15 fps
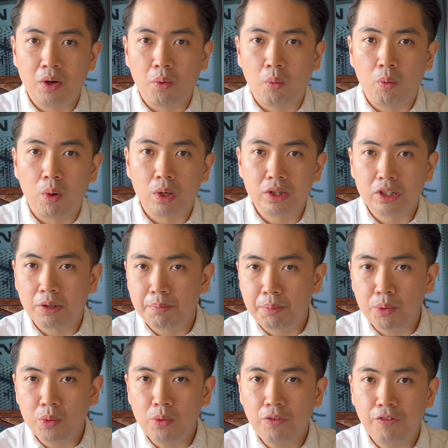
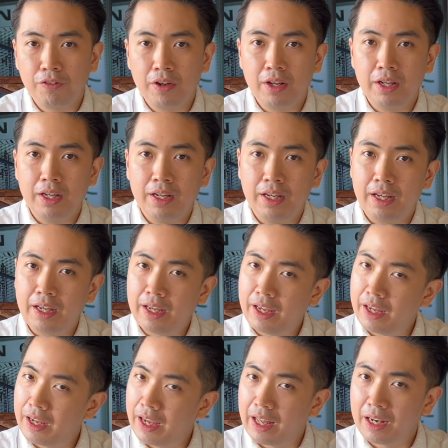waterproof,
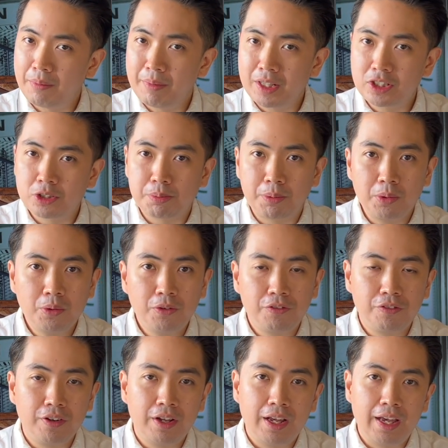elements
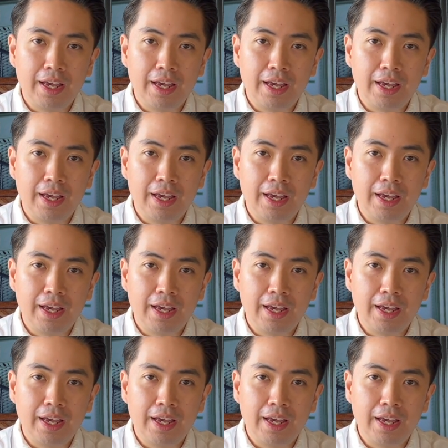proof,